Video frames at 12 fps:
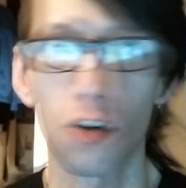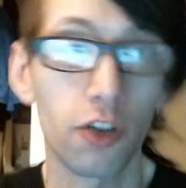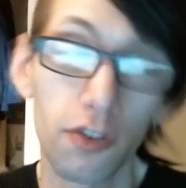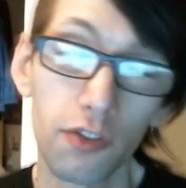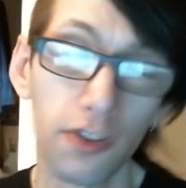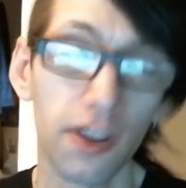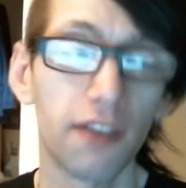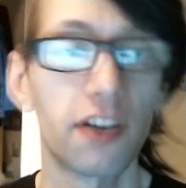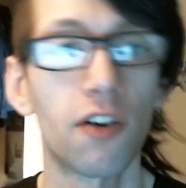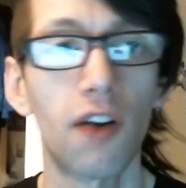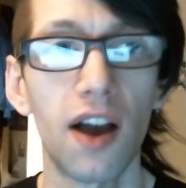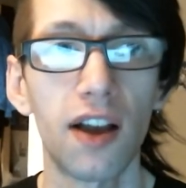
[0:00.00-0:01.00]
or you've certainly
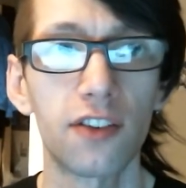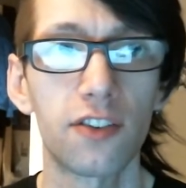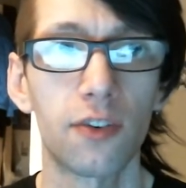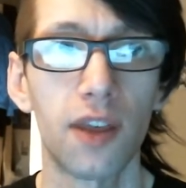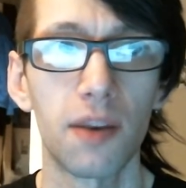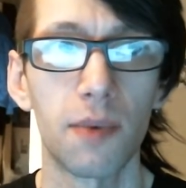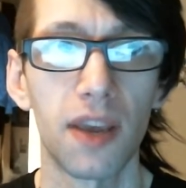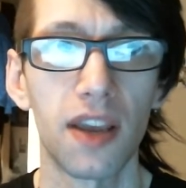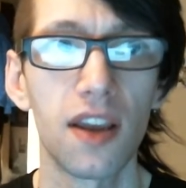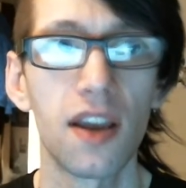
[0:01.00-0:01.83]
not had to anyway.